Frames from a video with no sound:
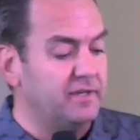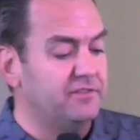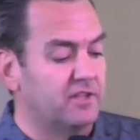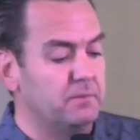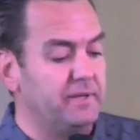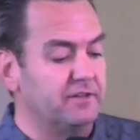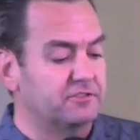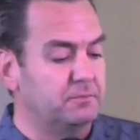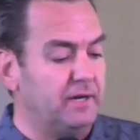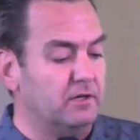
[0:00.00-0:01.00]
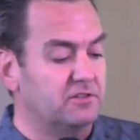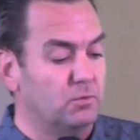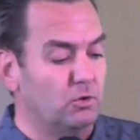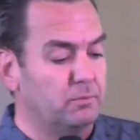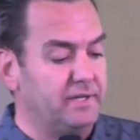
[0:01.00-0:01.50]
and he's going to meet a
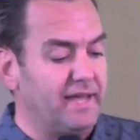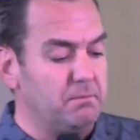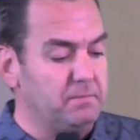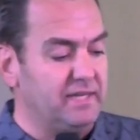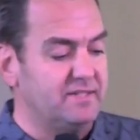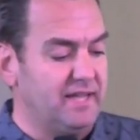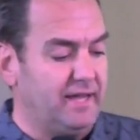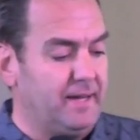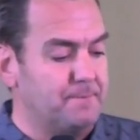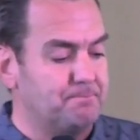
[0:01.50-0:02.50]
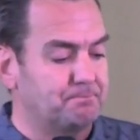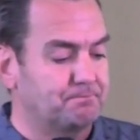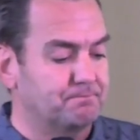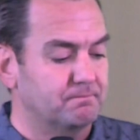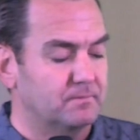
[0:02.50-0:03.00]
Samaritan woman at midday.
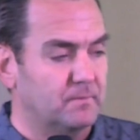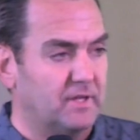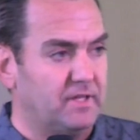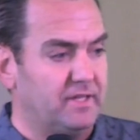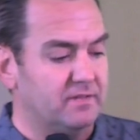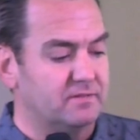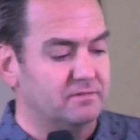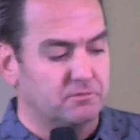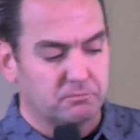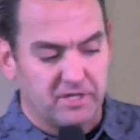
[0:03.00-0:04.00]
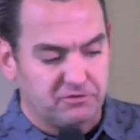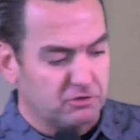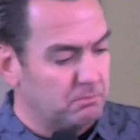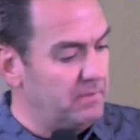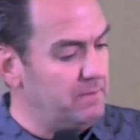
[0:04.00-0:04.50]
And
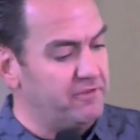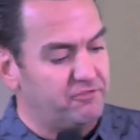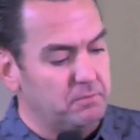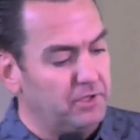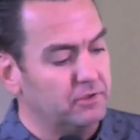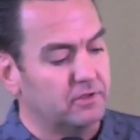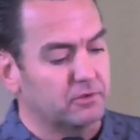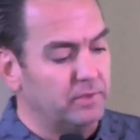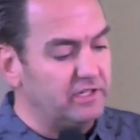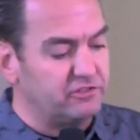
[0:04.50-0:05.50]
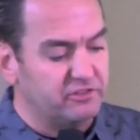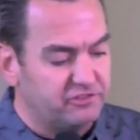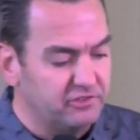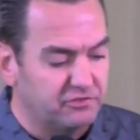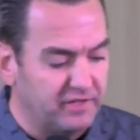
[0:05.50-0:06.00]
as you're maybe familiar, the reason
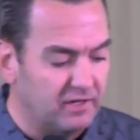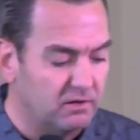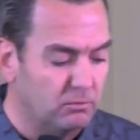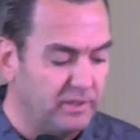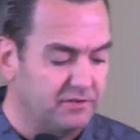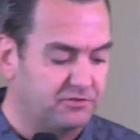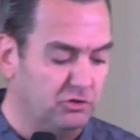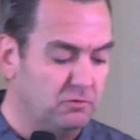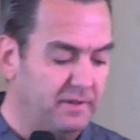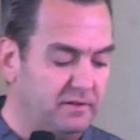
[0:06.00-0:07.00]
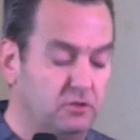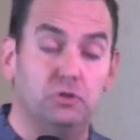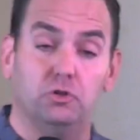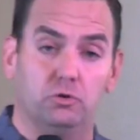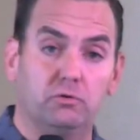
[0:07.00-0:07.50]
she's there, we assume at
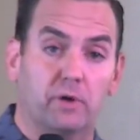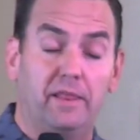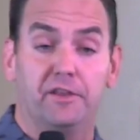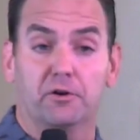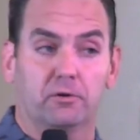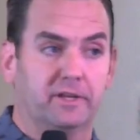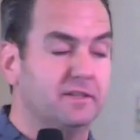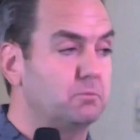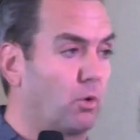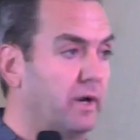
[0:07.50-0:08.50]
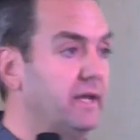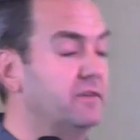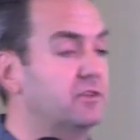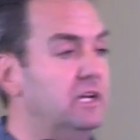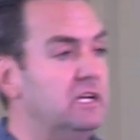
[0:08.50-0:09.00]
noon rather than early in the morning,
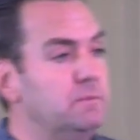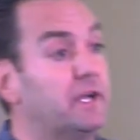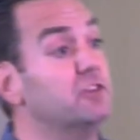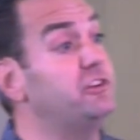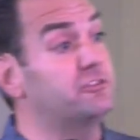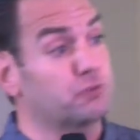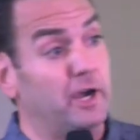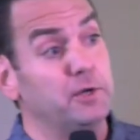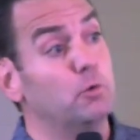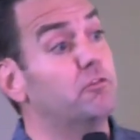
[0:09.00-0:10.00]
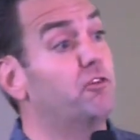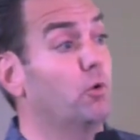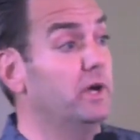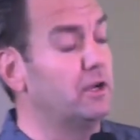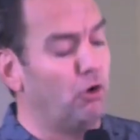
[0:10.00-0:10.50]
is because she's trying to
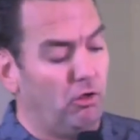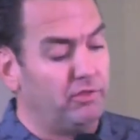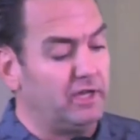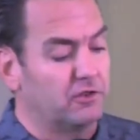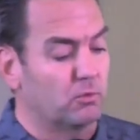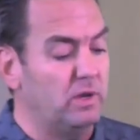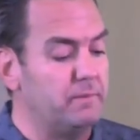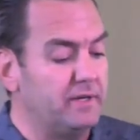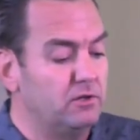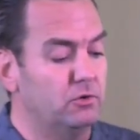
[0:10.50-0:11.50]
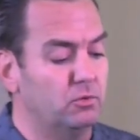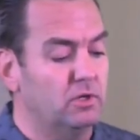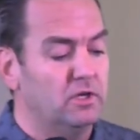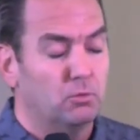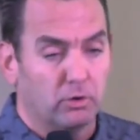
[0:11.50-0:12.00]
avoid all the other women
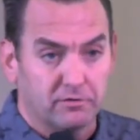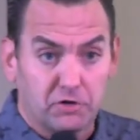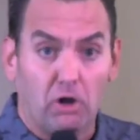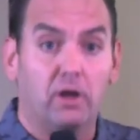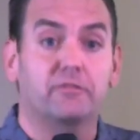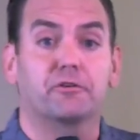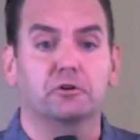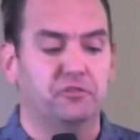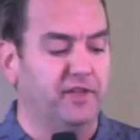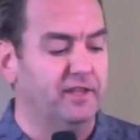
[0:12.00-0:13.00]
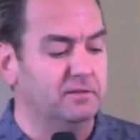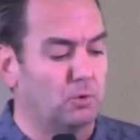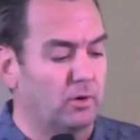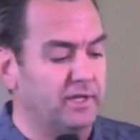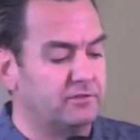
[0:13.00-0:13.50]
who would have gone first thing in the
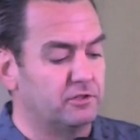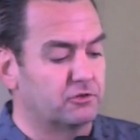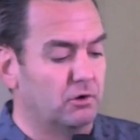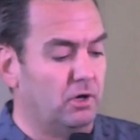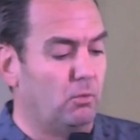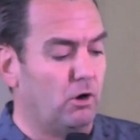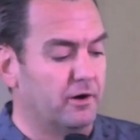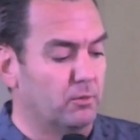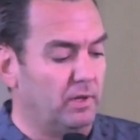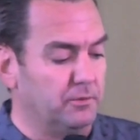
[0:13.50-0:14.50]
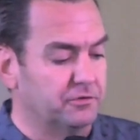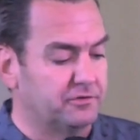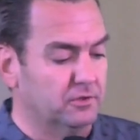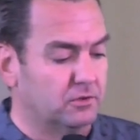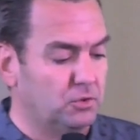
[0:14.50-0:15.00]
morning to draw water while it was still